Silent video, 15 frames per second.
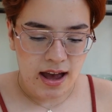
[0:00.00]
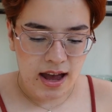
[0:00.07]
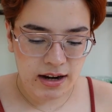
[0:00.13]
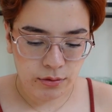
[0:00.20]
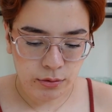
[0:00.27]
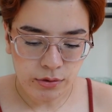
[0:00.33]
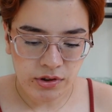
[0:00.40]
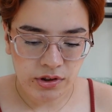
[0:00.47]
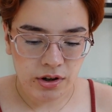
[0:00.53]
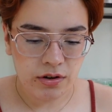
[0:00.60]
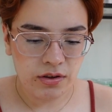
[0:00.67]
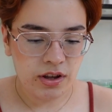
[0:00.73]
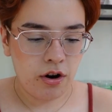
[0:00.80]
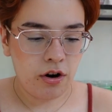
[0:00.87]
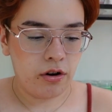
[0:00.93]
And
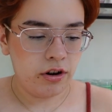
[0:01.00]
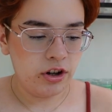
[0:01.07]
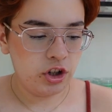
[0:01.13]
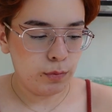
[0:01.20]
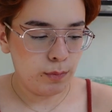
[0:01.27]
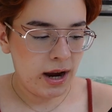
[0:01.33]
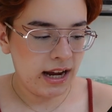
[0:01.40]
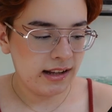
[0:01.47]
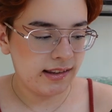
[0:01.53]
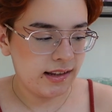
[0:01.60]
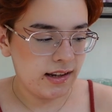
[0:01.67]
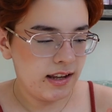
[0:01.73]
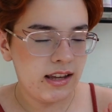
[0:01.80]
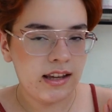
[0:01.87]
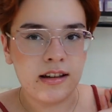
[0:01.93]
also the orange mattes
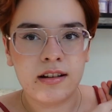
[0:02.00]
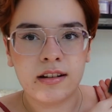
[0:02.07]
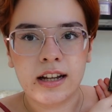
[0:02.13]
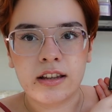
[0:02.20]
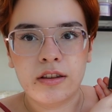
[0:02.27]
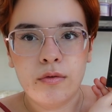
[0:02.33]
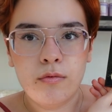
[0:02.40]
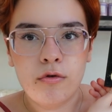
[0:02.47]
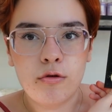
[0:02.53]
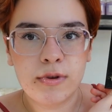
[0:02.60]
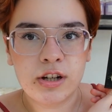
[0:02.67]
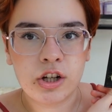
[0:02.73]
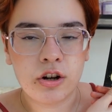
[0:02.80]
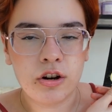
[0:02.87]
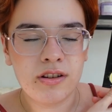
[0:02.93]
in here, like the
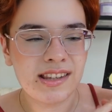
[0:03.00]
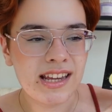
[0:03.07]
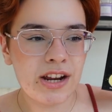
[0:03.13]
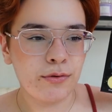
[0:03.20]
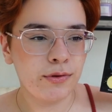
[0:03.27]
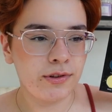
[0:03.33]
warmer tones, and